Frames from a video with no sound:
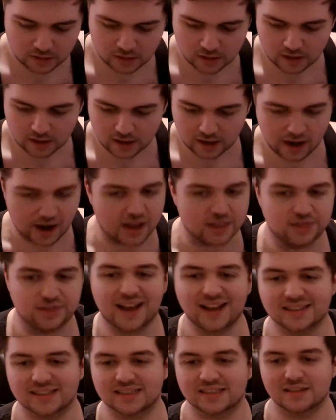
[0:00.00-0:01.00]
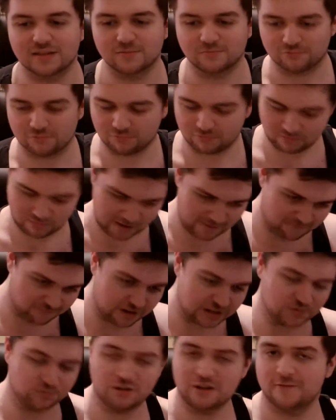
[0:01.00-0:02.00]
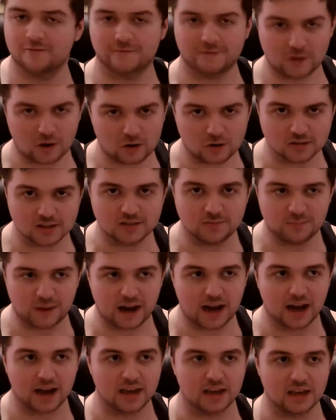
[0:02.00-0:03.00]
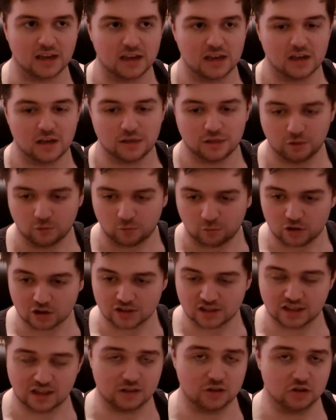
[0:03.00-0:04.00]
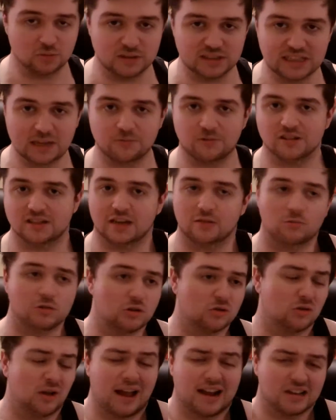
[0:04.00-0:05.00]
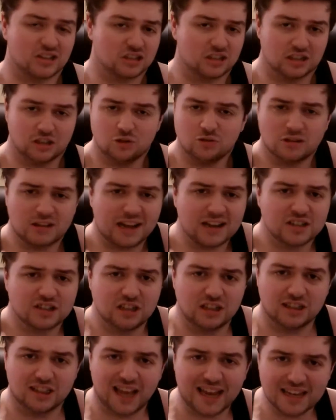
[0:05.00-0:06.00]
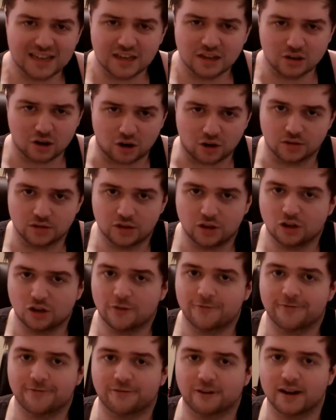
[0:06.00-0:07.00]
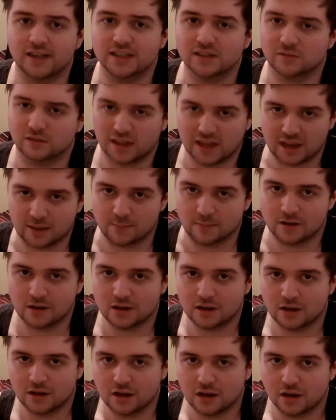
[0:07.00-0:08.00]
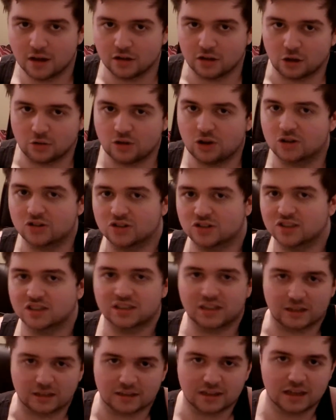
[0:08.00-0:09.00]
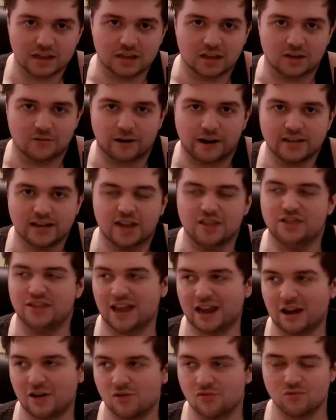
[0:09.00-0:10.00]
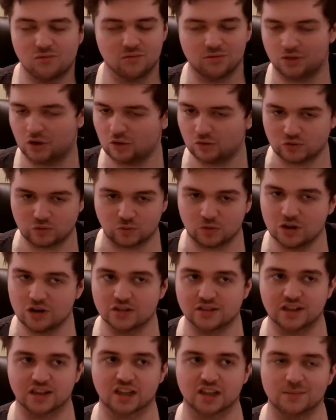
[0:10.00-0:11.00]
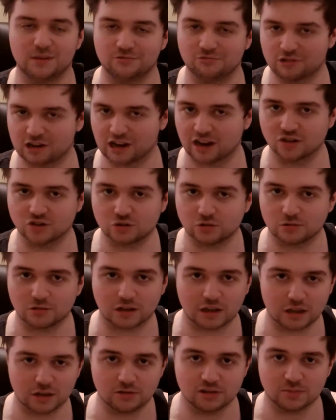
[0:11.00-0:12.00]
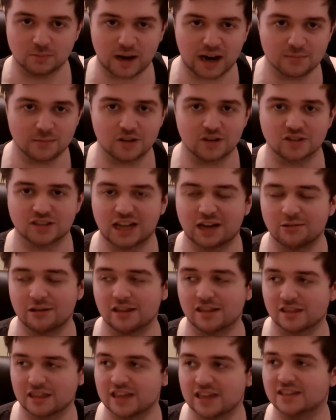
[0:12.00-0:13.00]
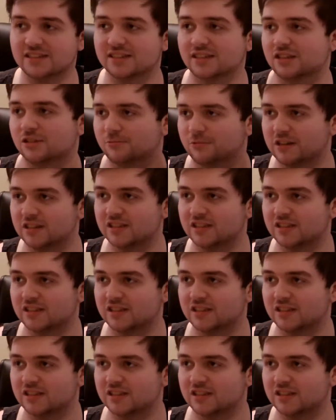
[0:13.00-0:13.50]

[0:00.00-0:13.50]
And that's reinforced by the words that Illumi said, where he's like, well, you don't actually like Gon. You're not friends with him. You know, you're just still a killer, right? And now those words are going to be ringing true in Killua's mind, because now he thinks that the reason he